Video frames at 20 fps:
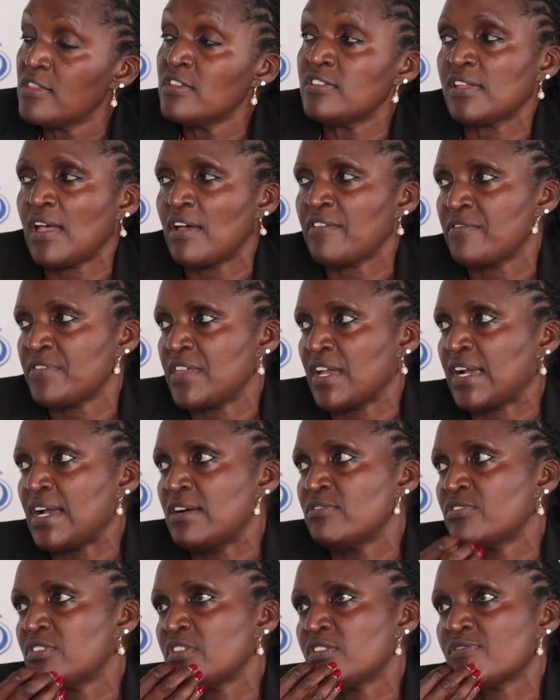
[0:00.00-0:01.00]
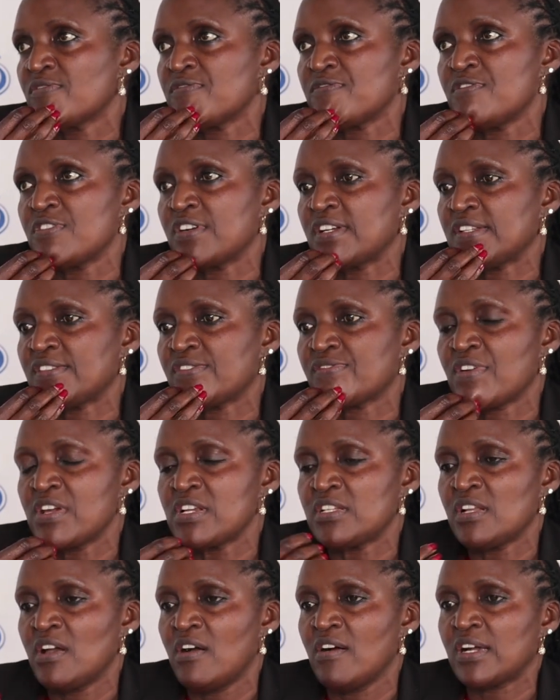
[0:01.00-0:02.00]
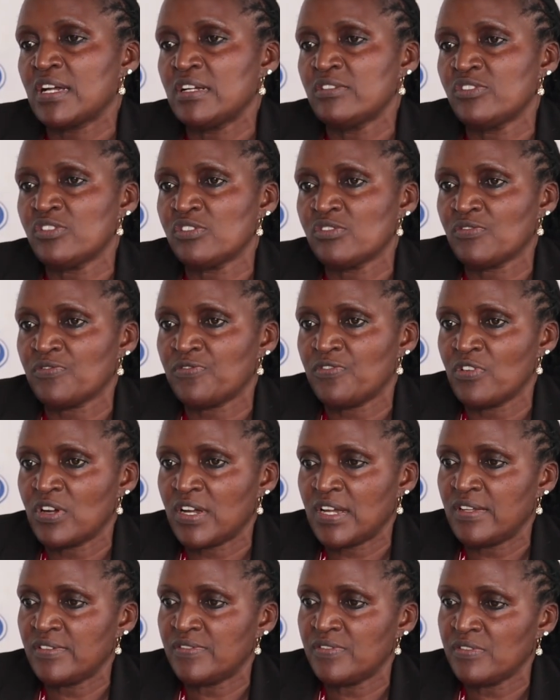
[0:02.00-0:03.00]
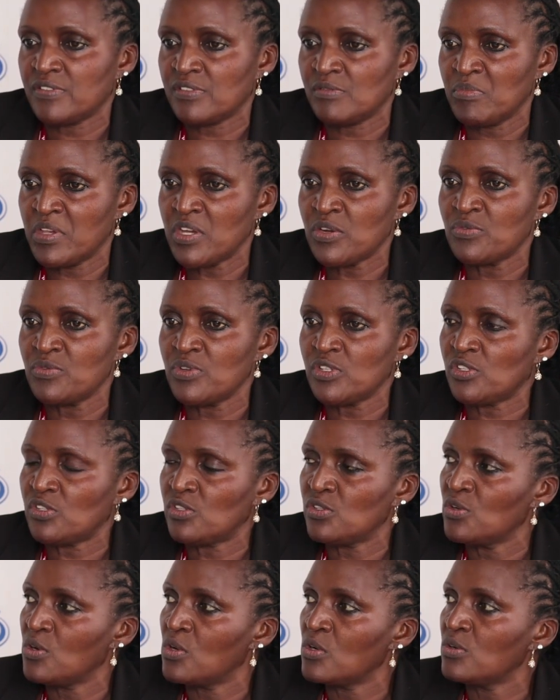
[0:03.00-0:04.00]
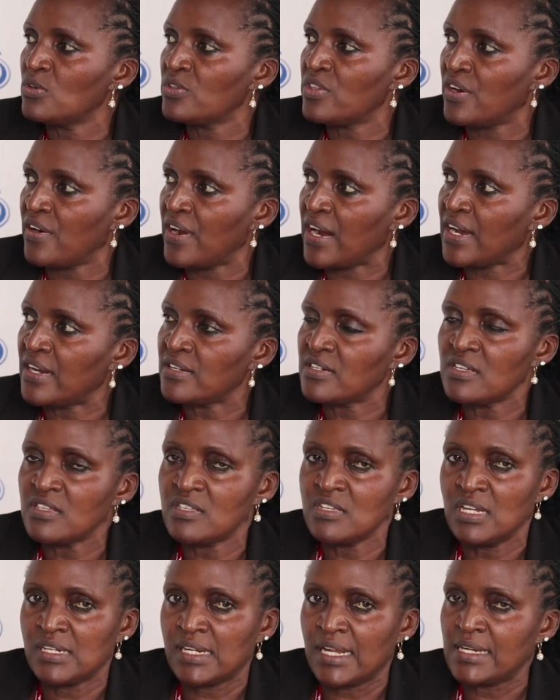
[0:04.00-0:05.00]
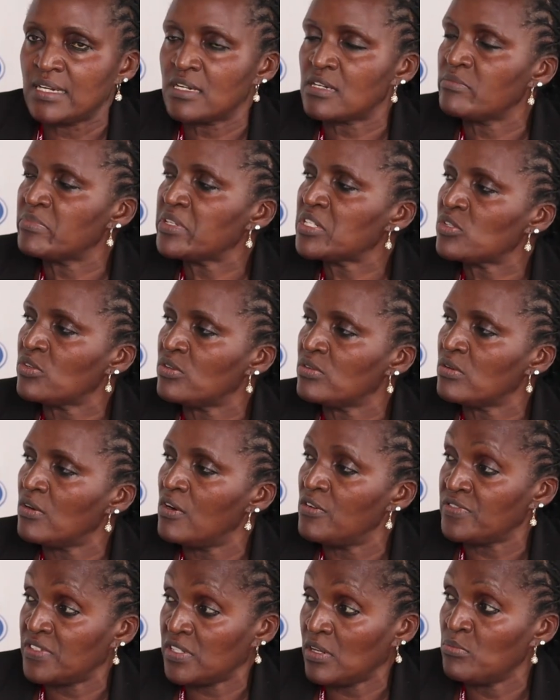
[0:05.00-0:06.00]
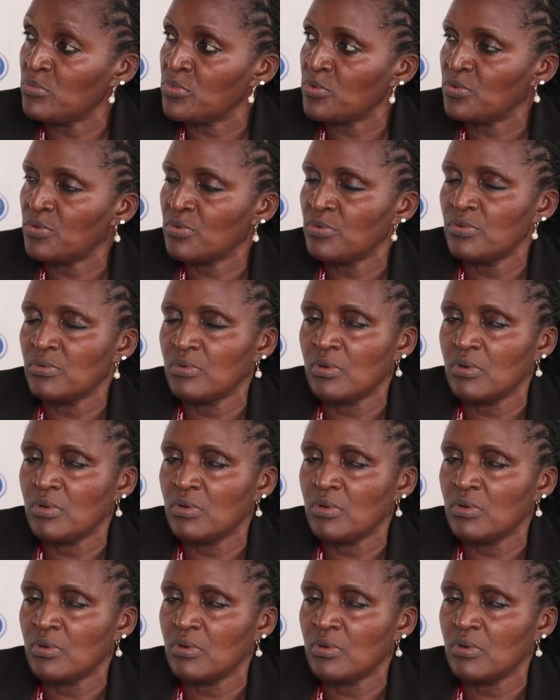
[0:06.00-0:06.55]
These are the counties of focus. Right now, counties of focus is Meru, Isiolo, Tharaka Nithi, and a little bit of Samburu.